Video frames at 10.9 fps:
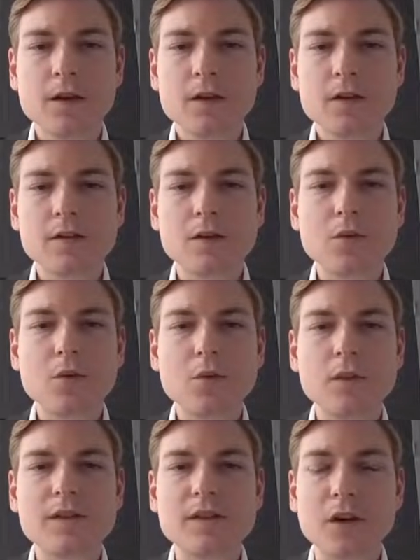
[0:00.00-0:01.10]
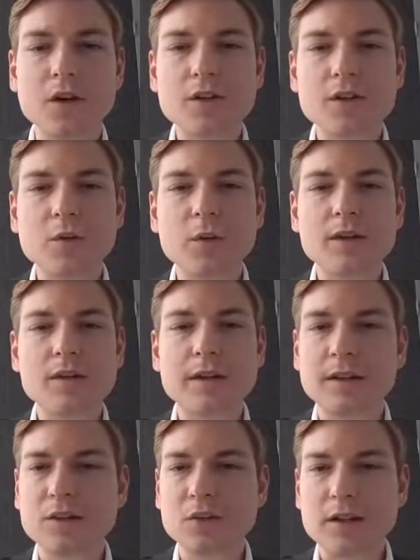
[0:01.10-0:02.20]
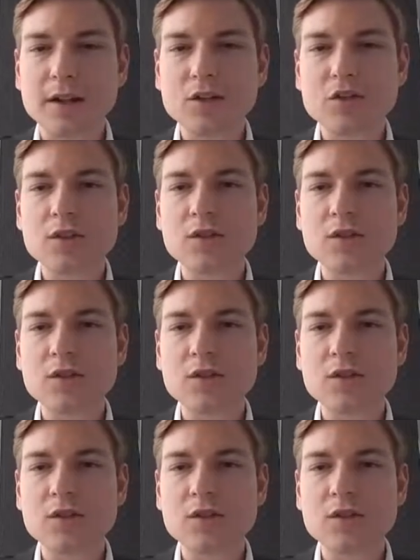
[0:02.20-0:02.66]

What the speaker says: So we start with an introduction